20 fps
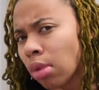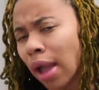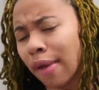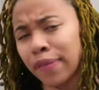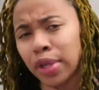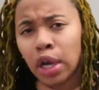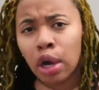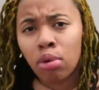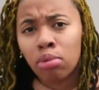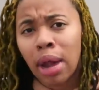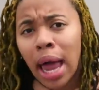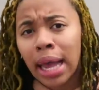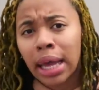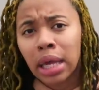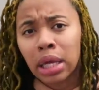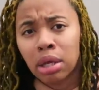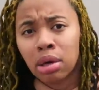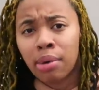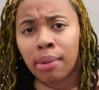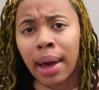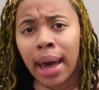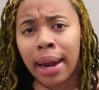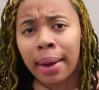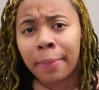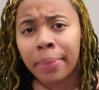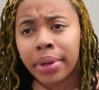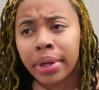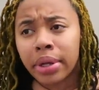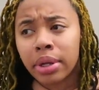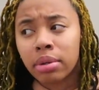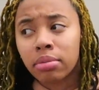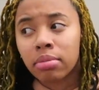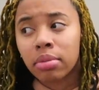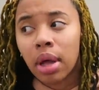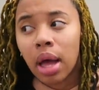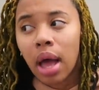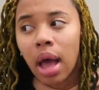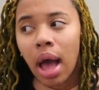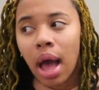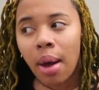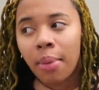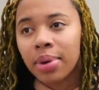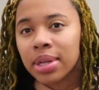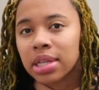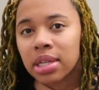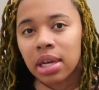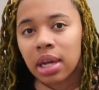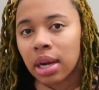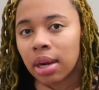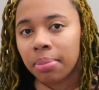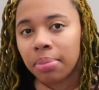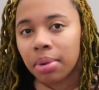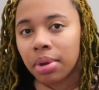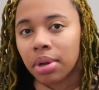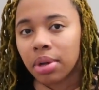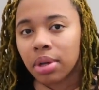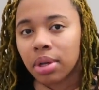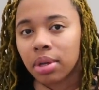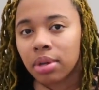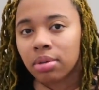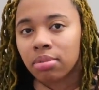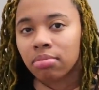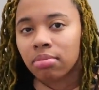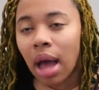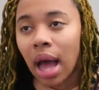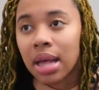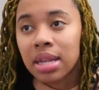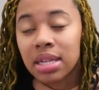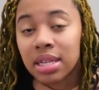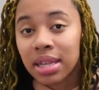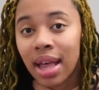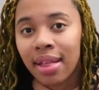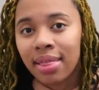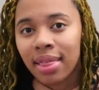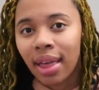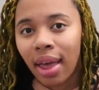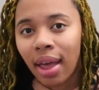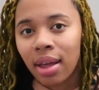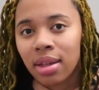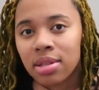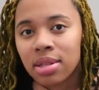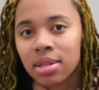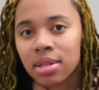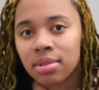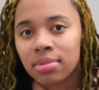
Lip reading: If you don't like it, you don't gotta book. I wasn't gonna book. I said that.